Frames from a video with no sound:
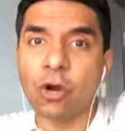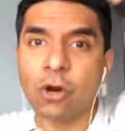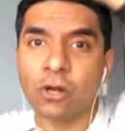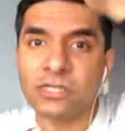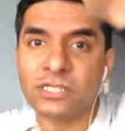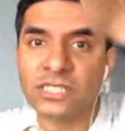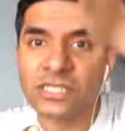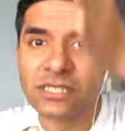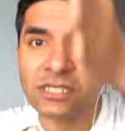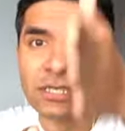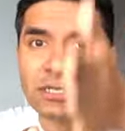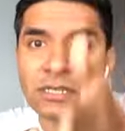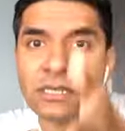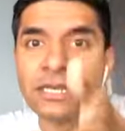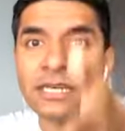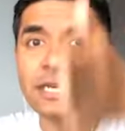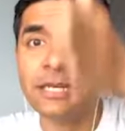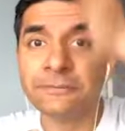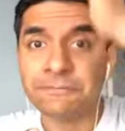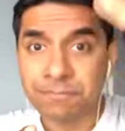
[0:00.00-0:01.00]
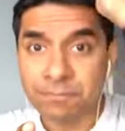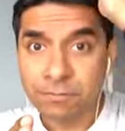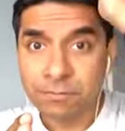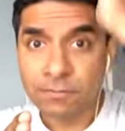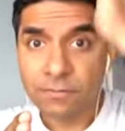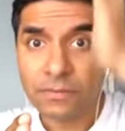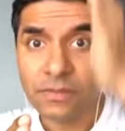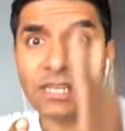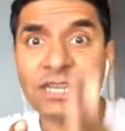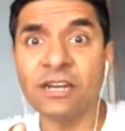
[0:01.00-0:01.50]
are constantly
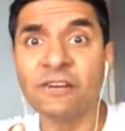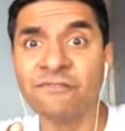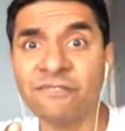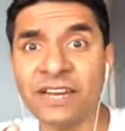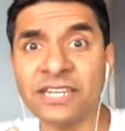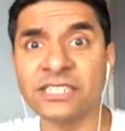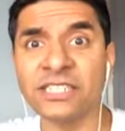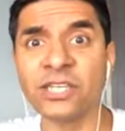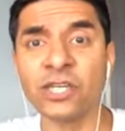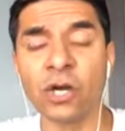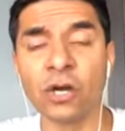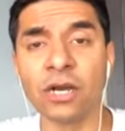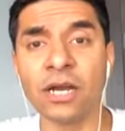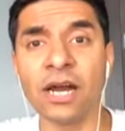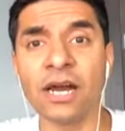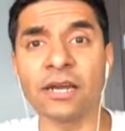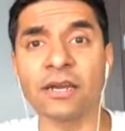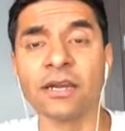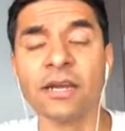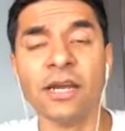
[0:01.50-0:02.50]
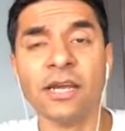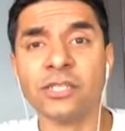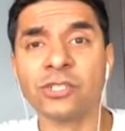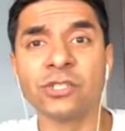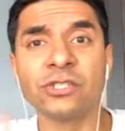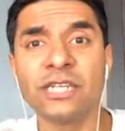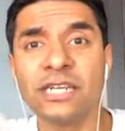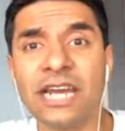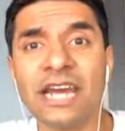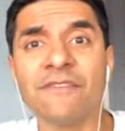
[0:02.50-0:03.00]
affecting your gut.
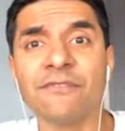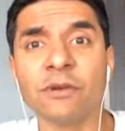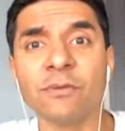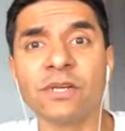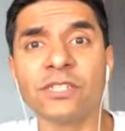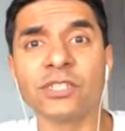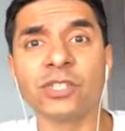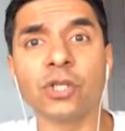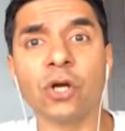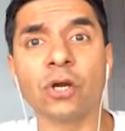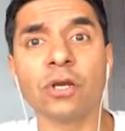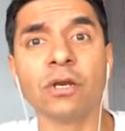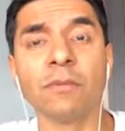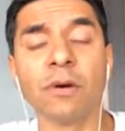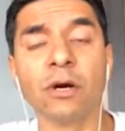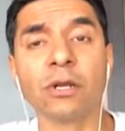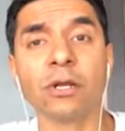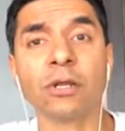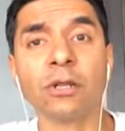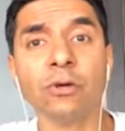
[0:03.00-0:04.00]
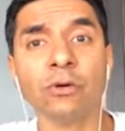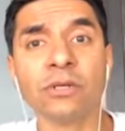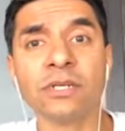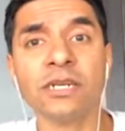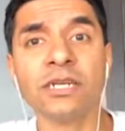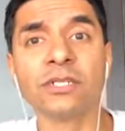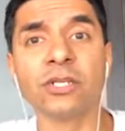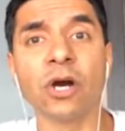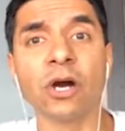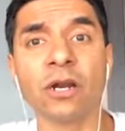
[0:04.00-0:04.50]
So today everyone's talking about
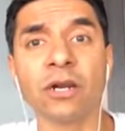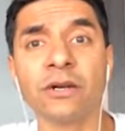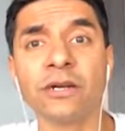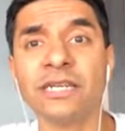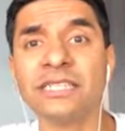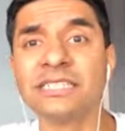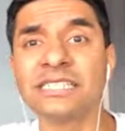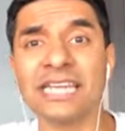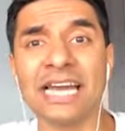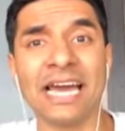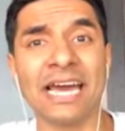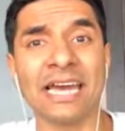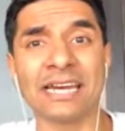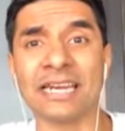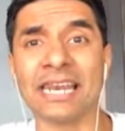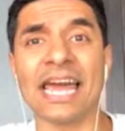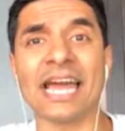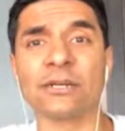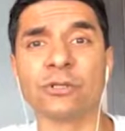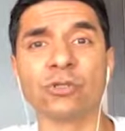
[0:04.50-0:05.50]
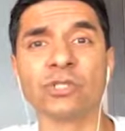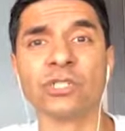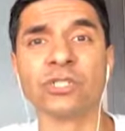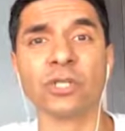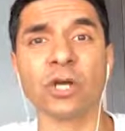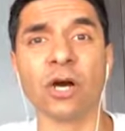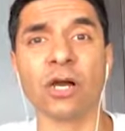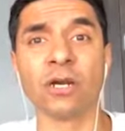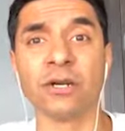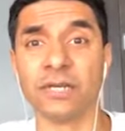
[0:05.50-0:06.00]
gluten intolerance and lactose
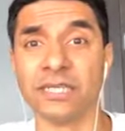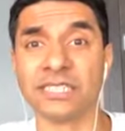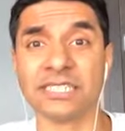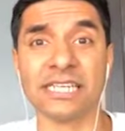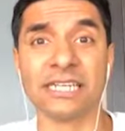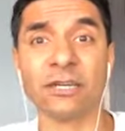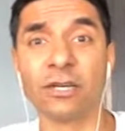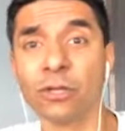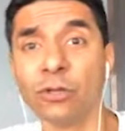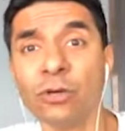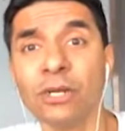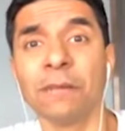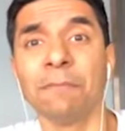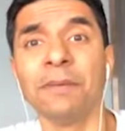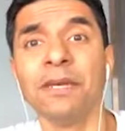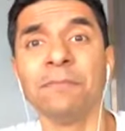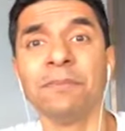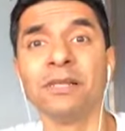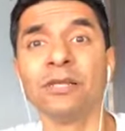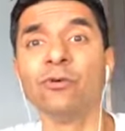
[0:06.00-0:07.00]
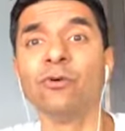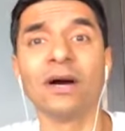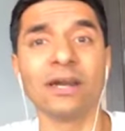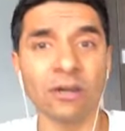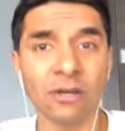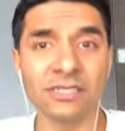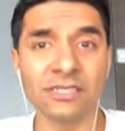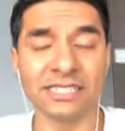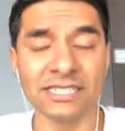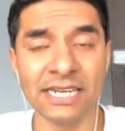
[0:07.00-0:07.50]
intolerance, including people who
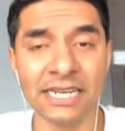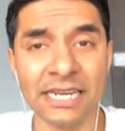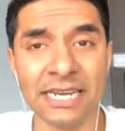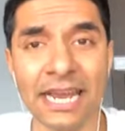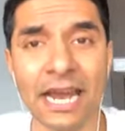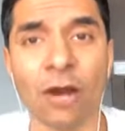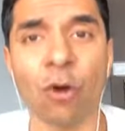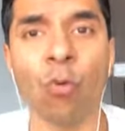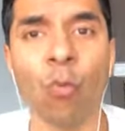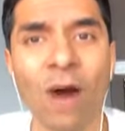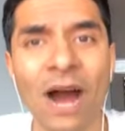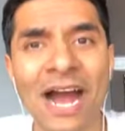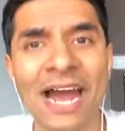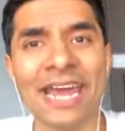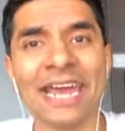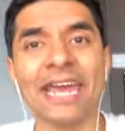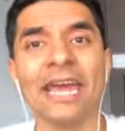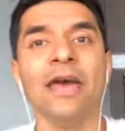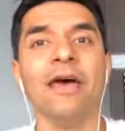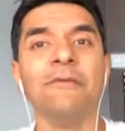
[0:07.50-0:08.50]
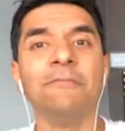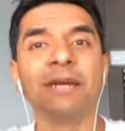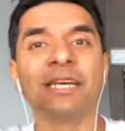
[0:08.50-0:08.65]
are not celiac. Why?